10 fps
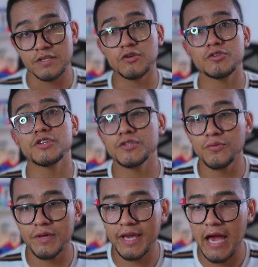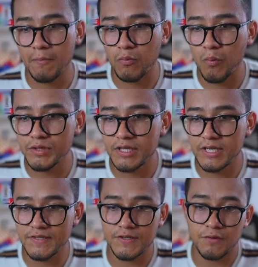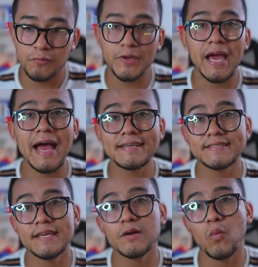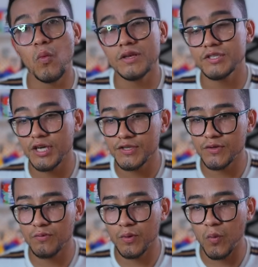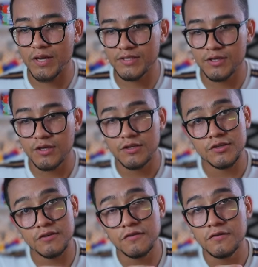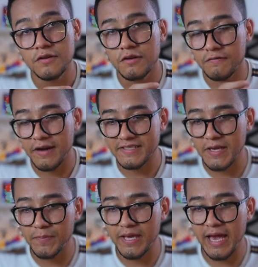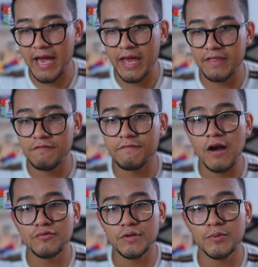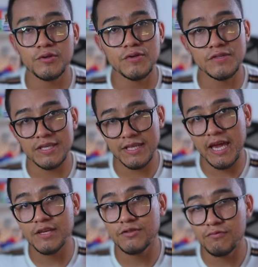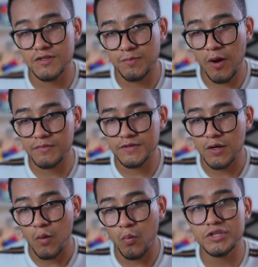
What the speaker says: So just to recap, what we did is React sent one JSON request to FastAPI, and then Foundry produced the agent response,